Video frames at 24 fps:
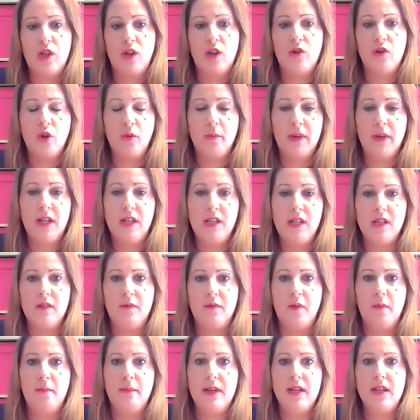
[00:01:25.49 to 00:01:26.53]
social media
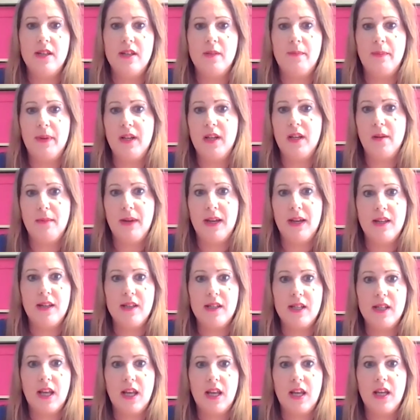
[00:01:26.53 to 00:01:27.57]
for me has been
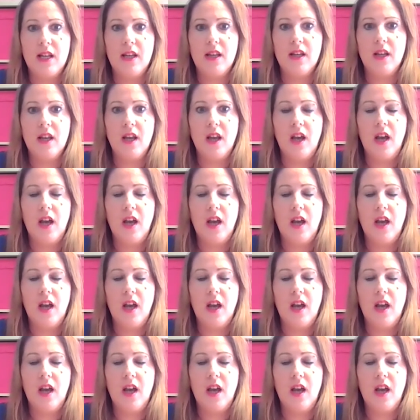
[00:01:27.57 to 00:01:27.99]
amazing,